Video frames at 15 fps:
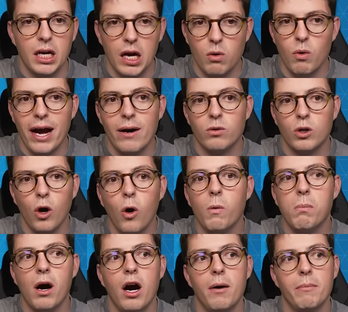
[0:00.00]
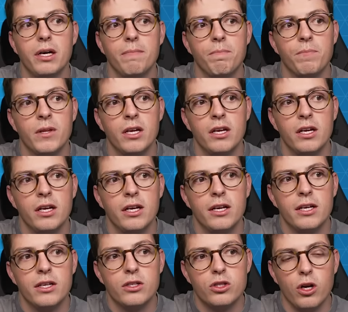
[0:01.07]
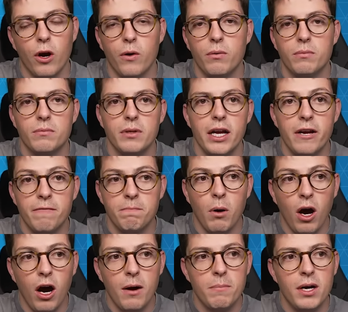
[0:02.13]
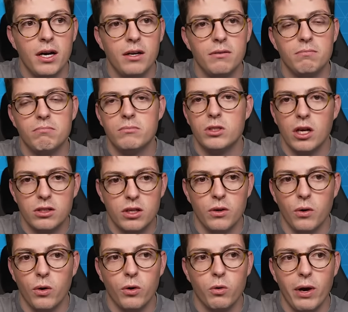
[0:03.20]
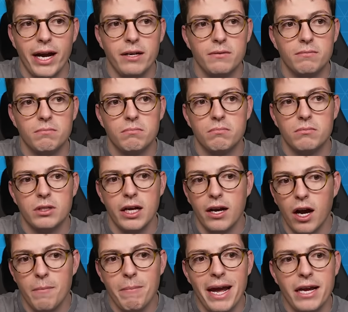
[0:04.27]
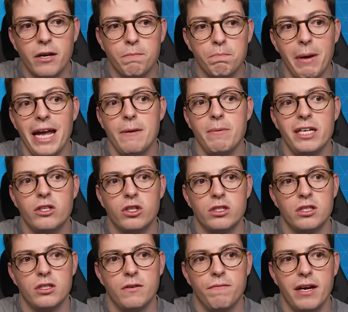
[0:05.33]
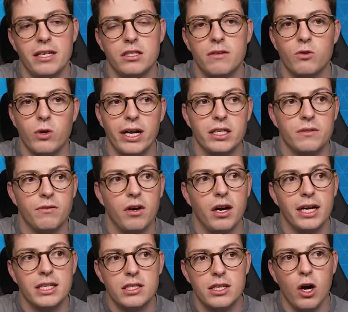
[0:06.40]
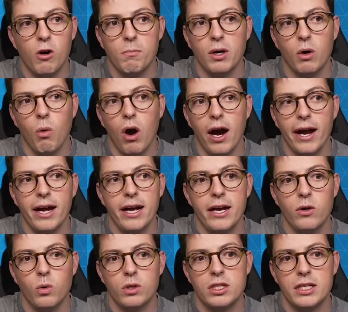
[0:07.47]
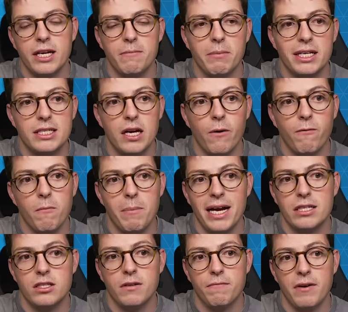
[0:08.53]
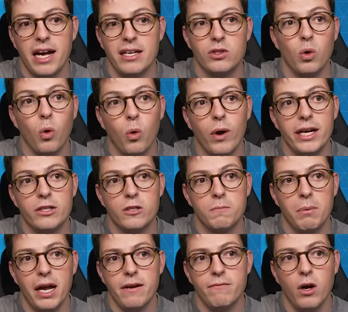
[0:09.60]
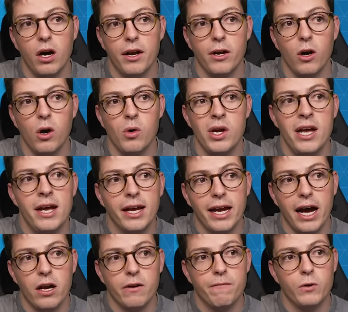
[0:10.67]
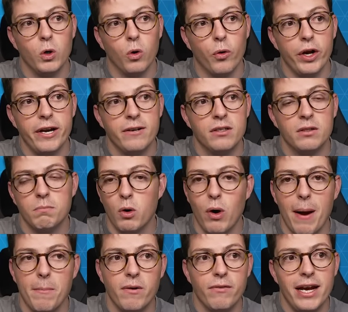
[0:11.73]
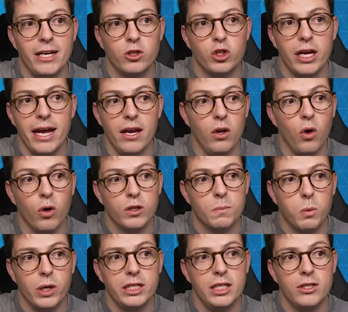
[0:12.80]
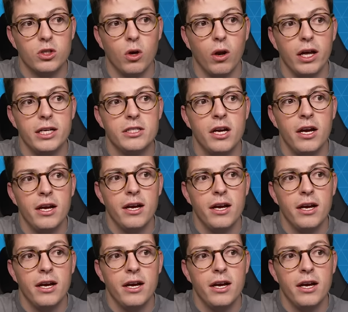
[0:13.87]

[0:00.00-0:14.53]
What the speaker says: around Cole Palmer. So if Palmer doesn't look great, then I make maybe just a defensive transfer. I sell Maguire in order to give myself a better defense, or I just play Vardiol, Calafiori, Miremovic. It looks pretty solid.